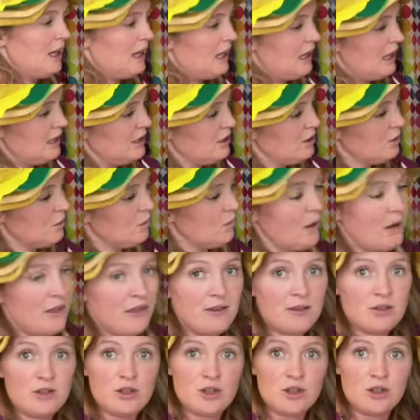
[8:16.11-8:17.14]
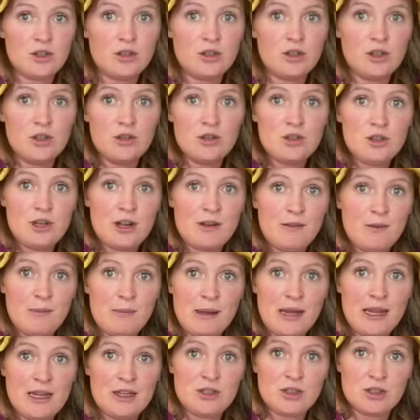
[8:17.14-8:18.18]
in your weather journal, you should have a
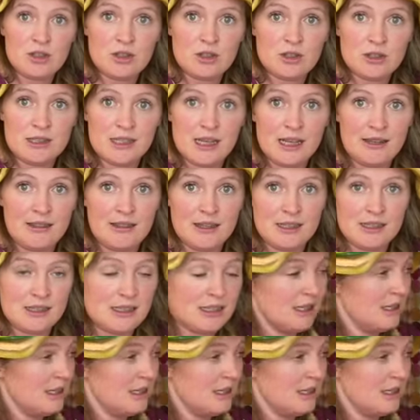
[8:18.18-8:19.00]
page that looks like this.